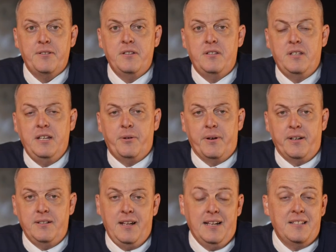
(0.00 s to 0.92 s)
the secret.
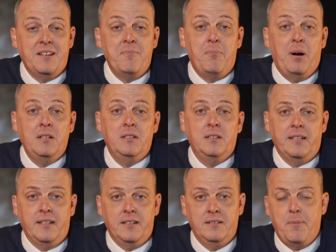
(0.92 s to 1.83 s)
It's in
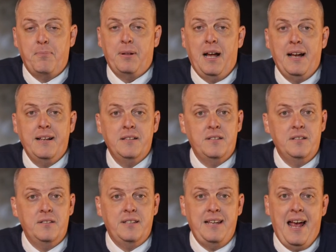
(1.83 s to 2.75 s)
bundling
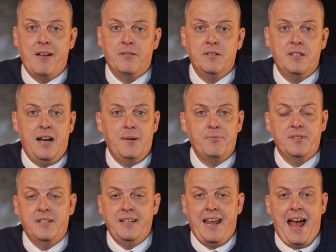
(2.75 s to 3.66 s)
appliances, countertops,
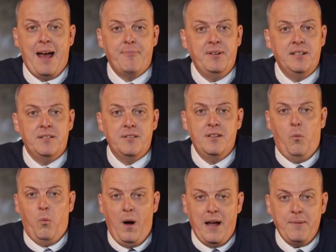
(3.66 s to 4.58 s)
and cabinets.
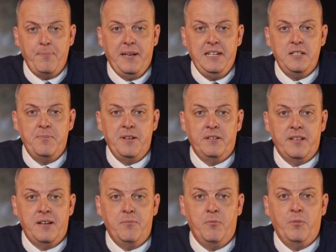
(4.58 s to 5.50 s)
Why piecemeal
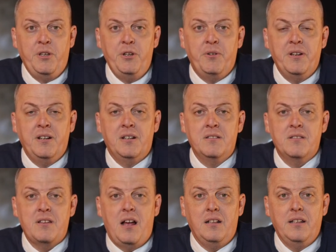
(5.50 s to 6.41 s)
them when you can
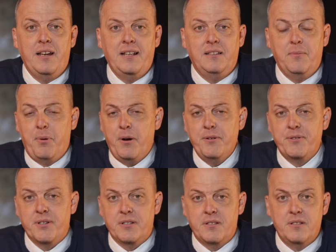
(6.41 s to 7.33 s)
consolidate the
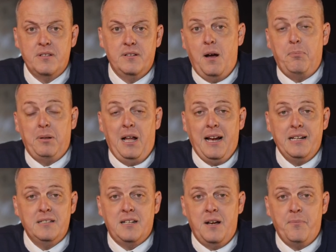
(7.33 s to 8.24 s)
purchase?
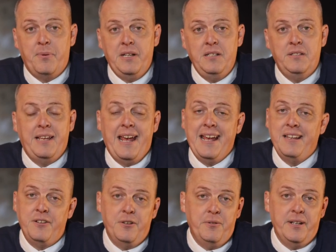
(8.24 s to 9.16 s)
Appliance companies
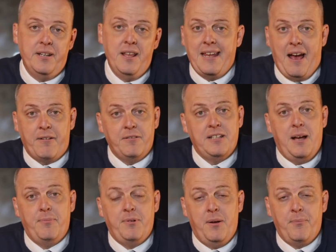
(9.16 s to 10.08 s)
can't do it.
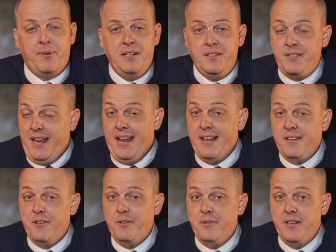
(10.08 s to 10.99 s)
Countertop companies
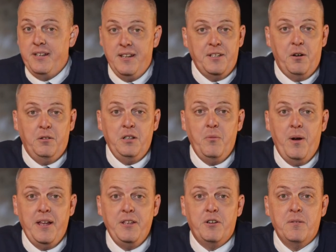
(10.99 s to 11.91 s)
can't do it. The only
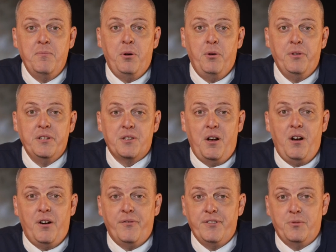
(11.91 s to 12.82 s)
way you can pull this
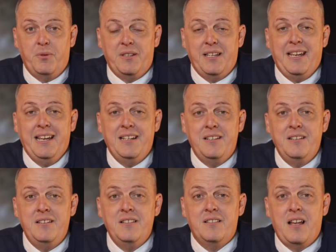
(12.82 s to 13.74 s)
off is with a kitchen
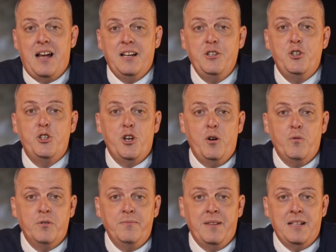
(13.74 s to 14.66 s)
design
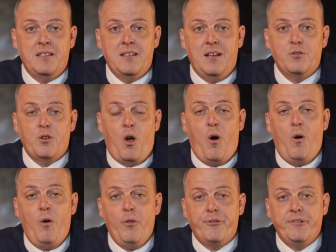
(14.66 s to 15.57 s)
showroom that sells
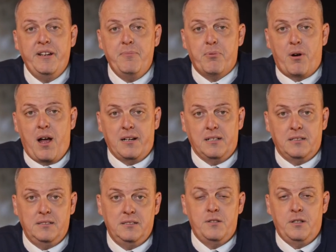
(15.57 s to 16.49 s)
all 3
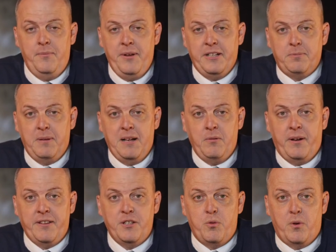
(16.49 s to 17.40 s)
products. So let me explain
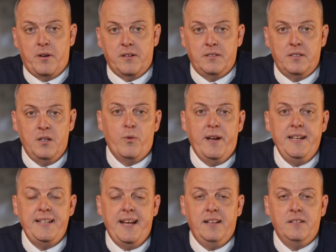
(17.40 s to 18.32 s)
why this works.
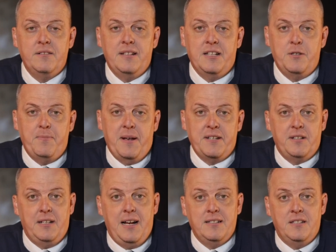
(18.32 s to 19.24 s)
Retailers that
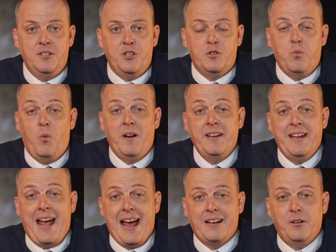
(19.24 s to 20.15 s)
specialize in just one
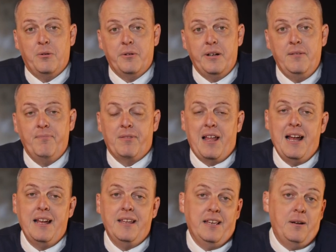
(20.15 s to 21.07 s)
category,
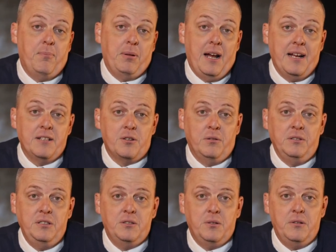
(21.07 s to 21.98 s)
like an
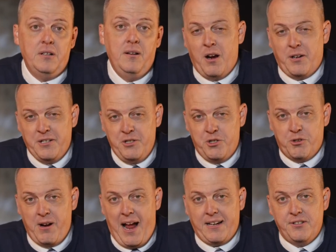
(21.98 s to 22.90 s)
appliance-only store, are
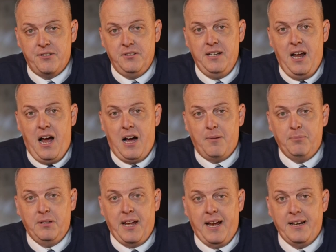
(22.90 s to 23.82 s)
contractually
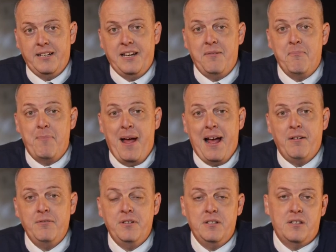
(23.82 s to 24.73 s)
obligated and
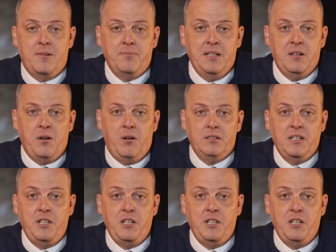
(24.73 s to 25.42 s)
bound to something called a